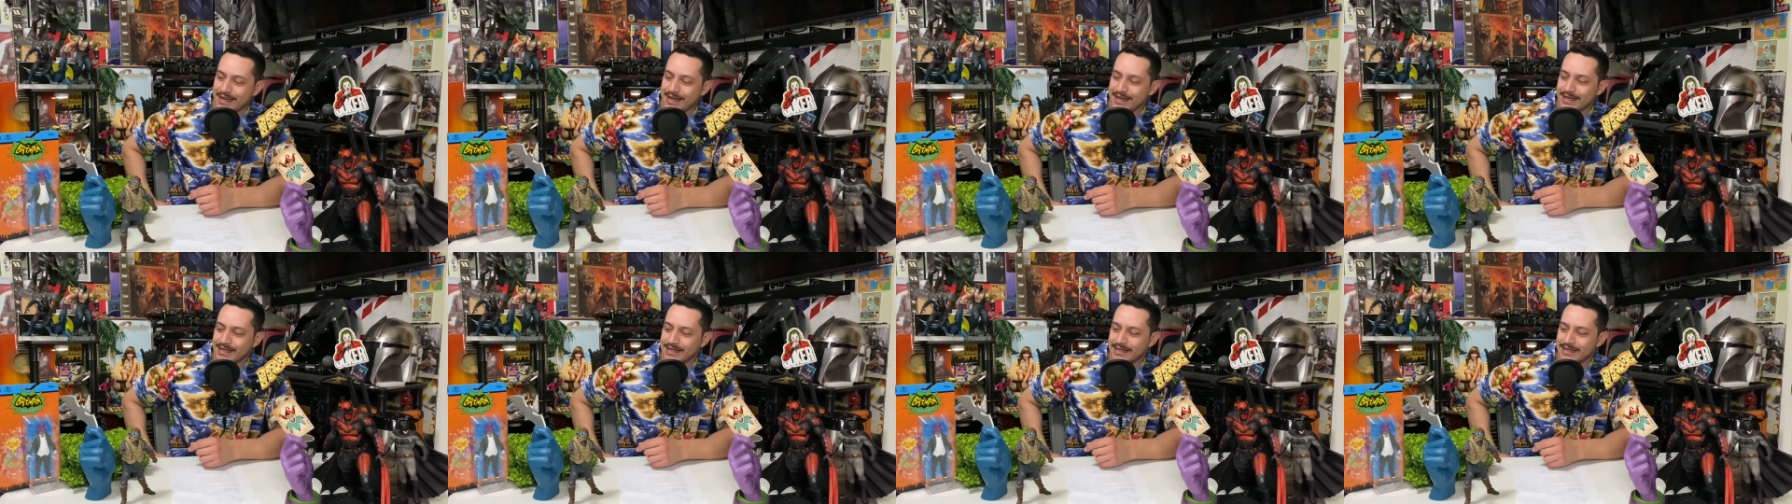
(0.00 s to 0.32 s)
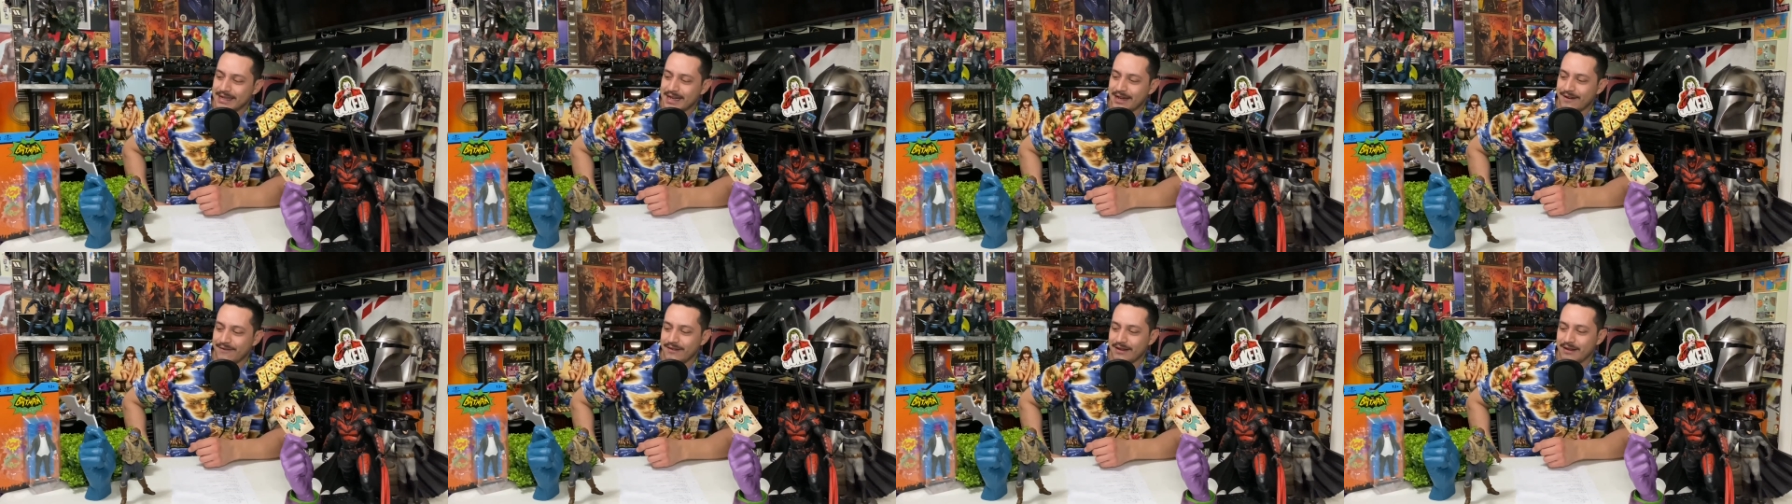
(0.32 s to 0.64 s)
it is
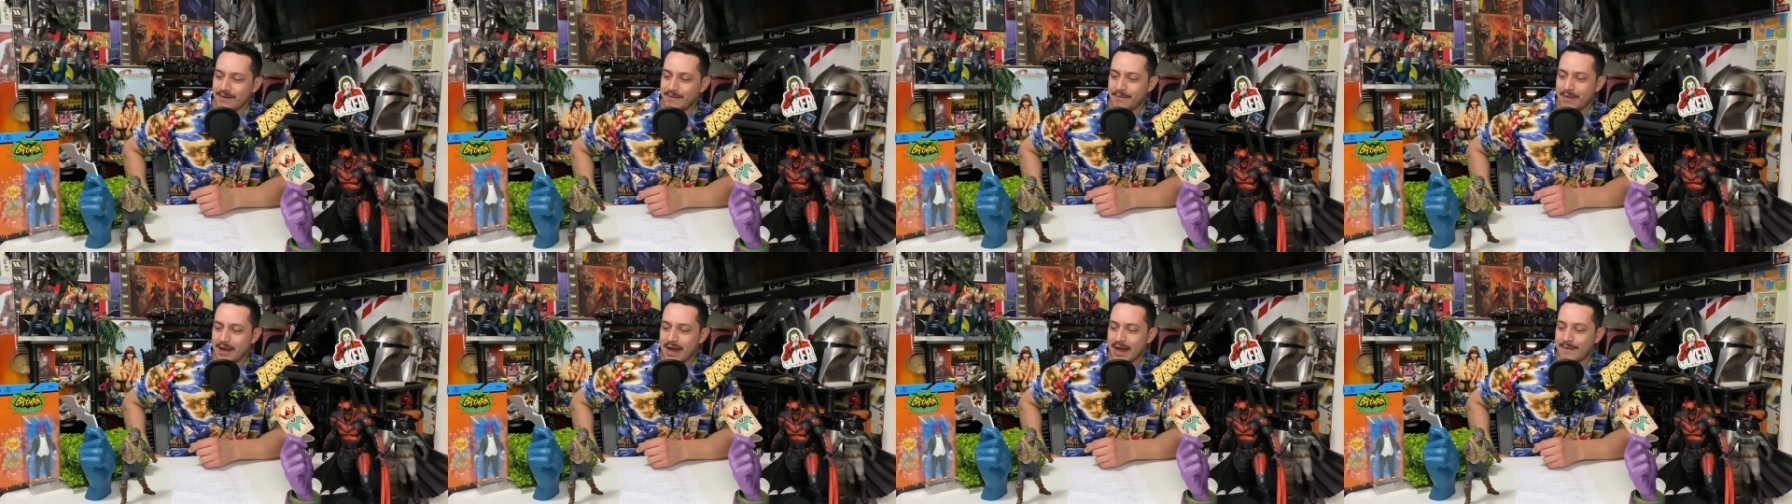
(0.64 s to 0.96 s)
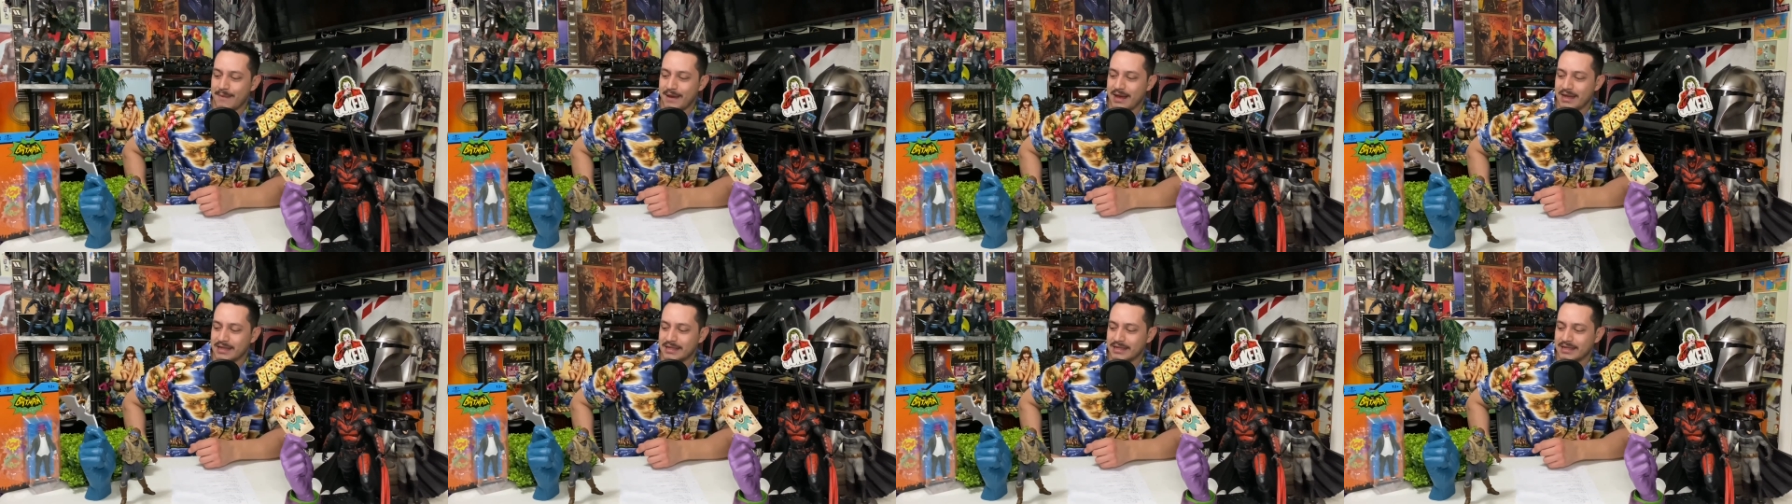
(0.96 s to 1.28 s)
definitely
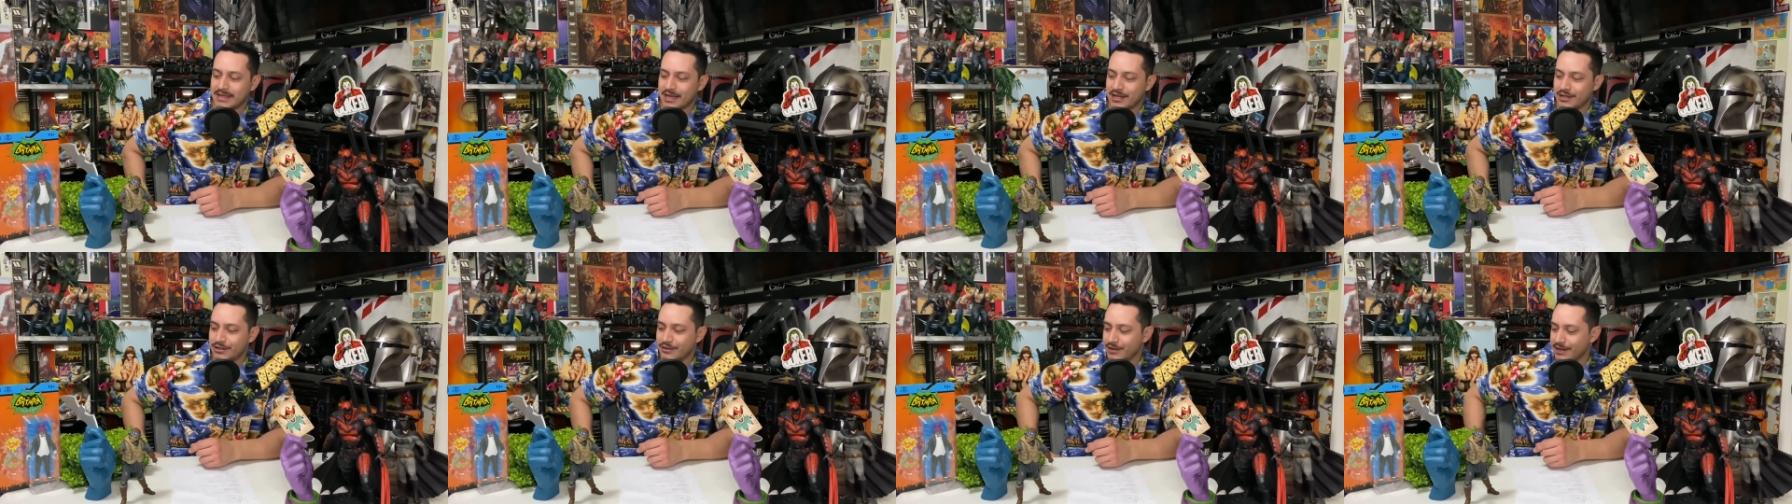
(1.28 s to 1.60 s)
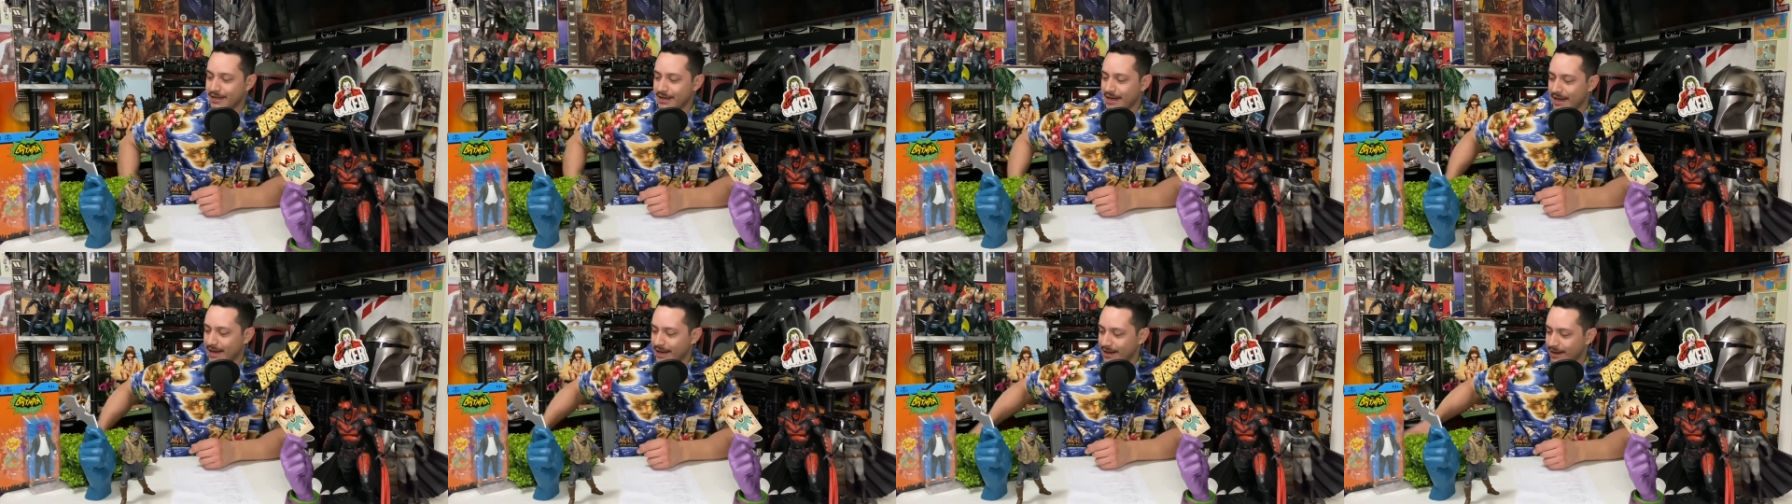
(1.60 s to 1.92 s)
Batman
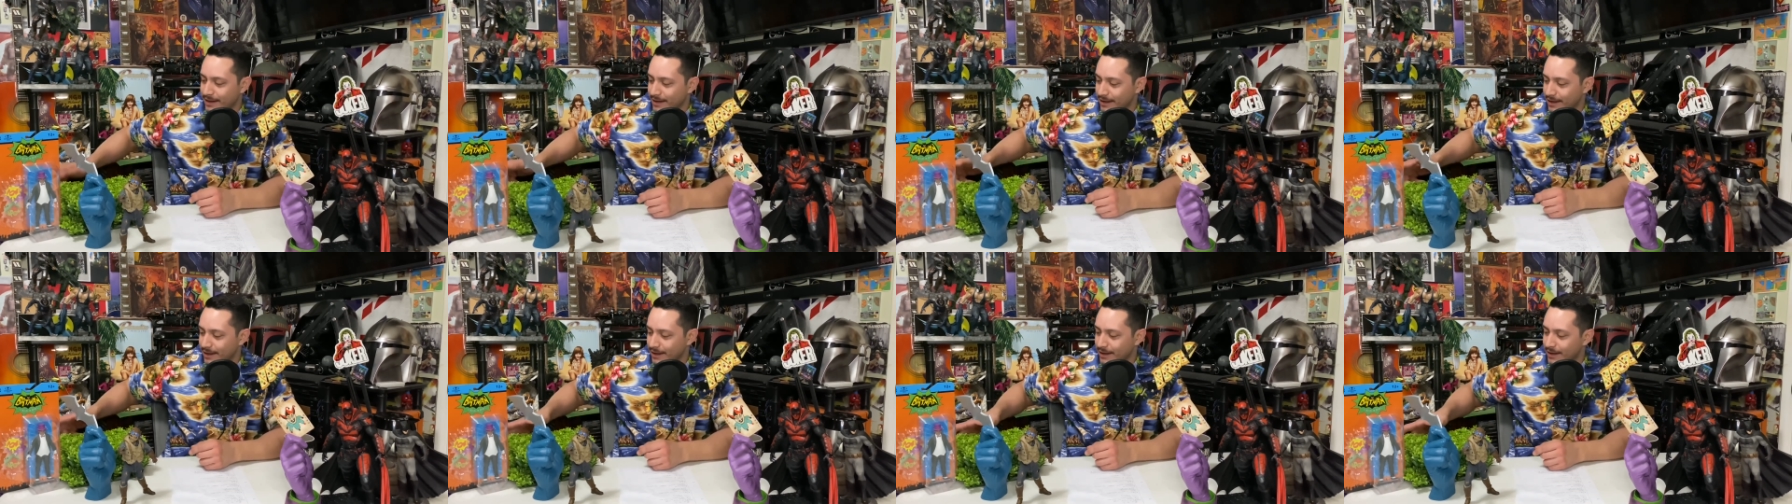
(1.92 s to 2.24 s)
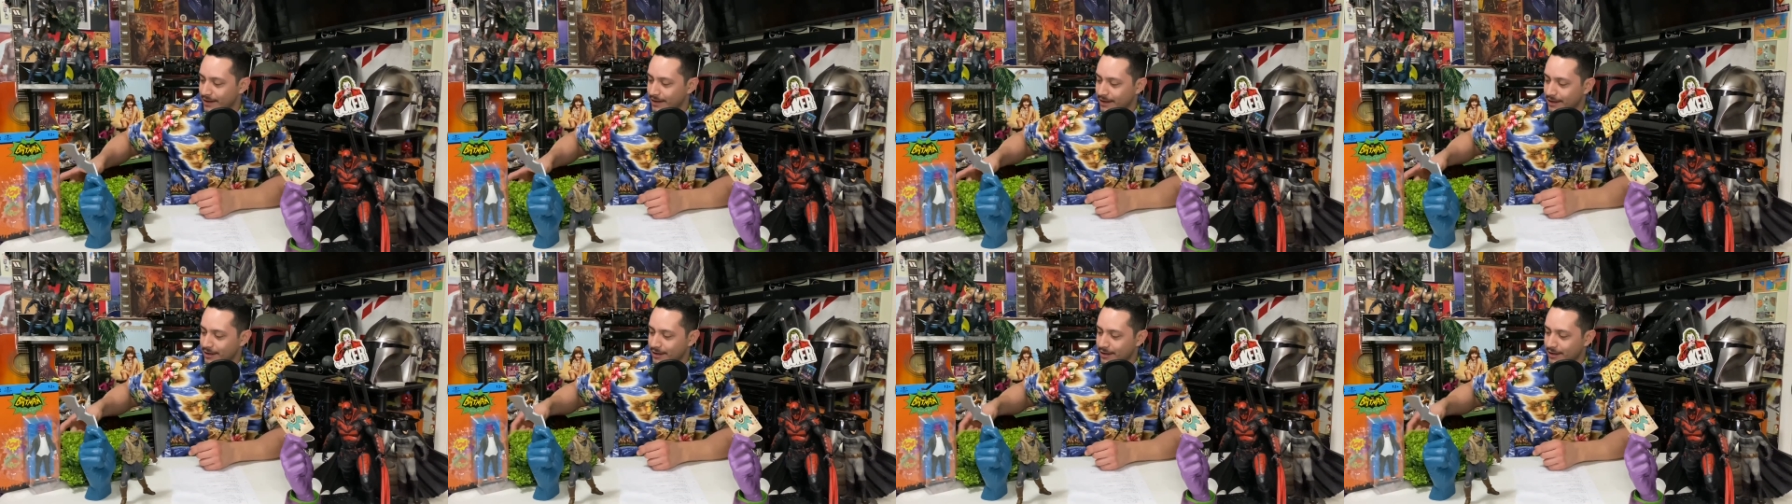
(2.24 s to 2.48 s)
centric and uh,